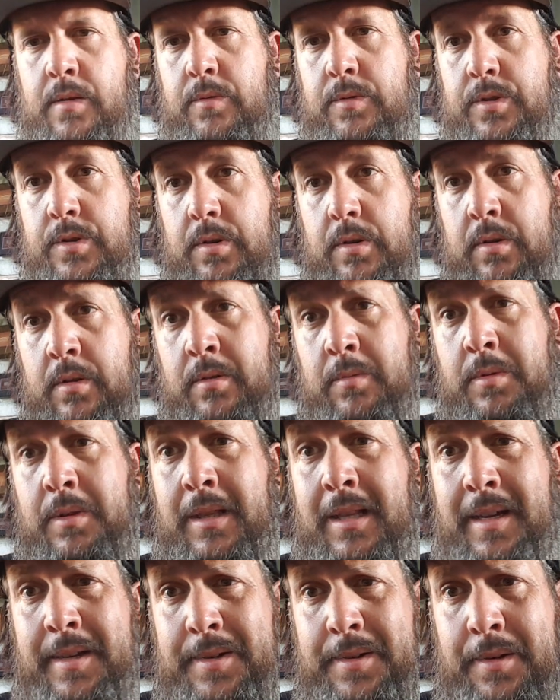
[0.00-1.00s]
Struggling with
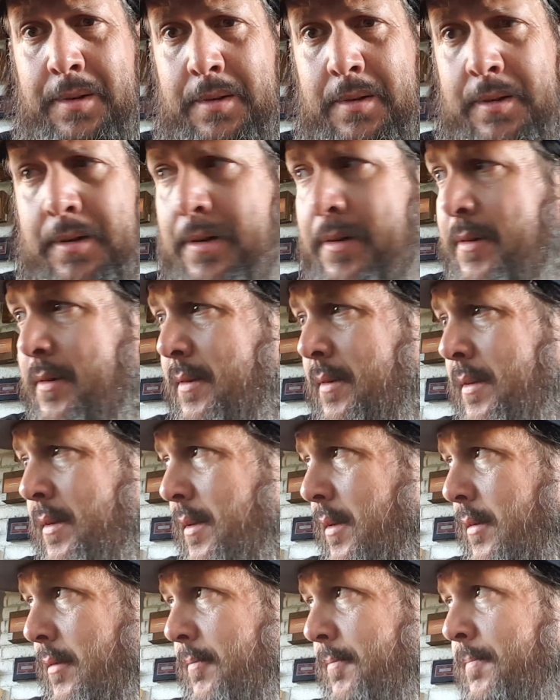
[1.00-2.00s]
light earlier.
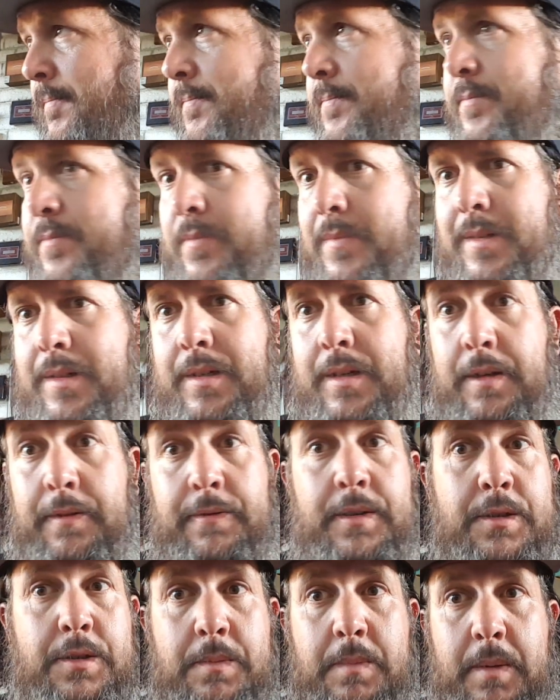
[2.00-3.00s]
Um, and I
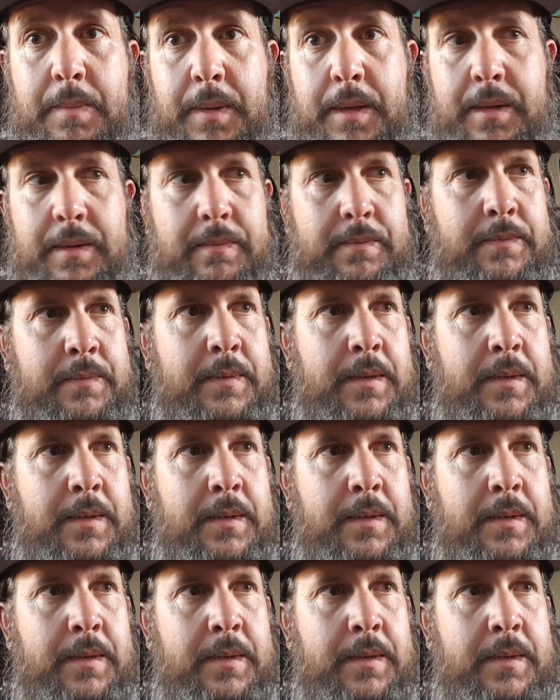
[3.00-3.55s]
finished my pipe.